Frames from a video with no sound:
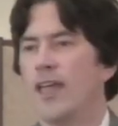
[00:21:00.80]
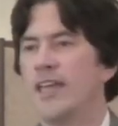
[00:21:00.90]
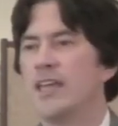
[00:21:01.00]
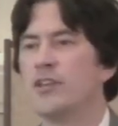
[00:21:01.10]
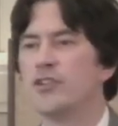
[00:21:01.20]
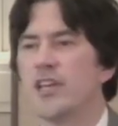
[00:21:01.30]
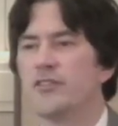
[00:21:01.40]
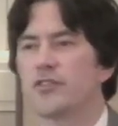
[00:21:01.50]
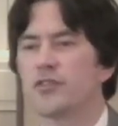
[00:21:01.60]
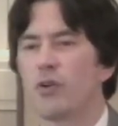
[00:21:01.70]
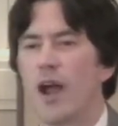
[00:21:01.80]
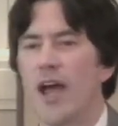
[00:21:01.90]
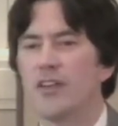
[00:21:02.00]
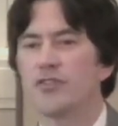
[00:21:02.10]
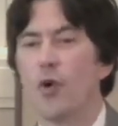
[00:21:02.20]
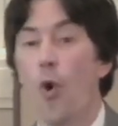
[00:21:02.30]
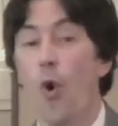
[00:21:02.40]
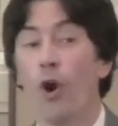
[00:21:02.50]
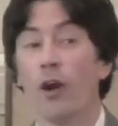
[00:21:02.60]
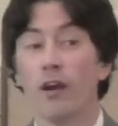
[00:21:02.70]
in Jesus Christ
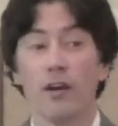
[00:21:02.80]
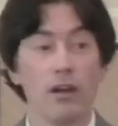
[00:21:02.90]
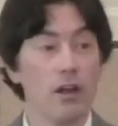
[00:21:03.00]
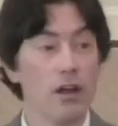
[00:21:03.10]
or